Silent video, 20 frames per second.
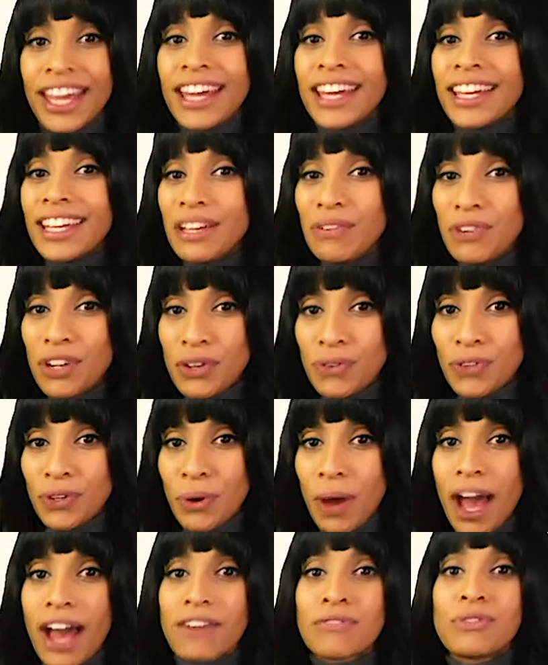even if you
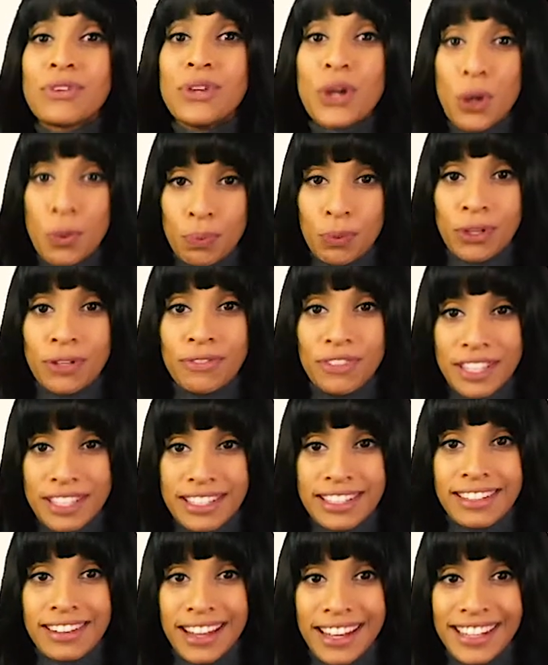have no previous
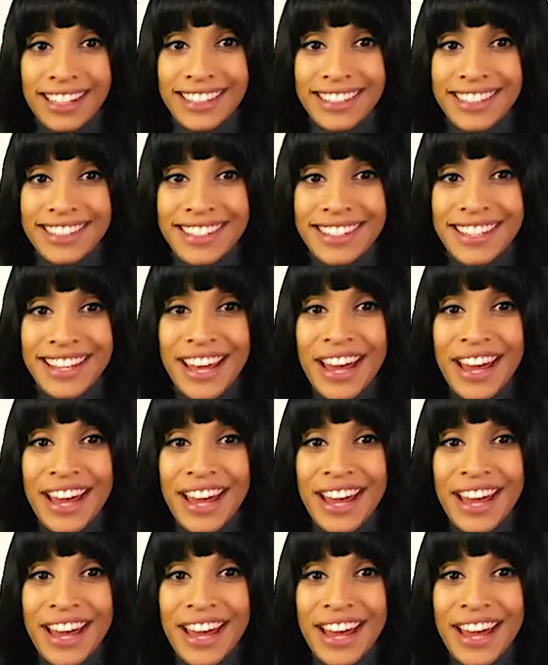clients.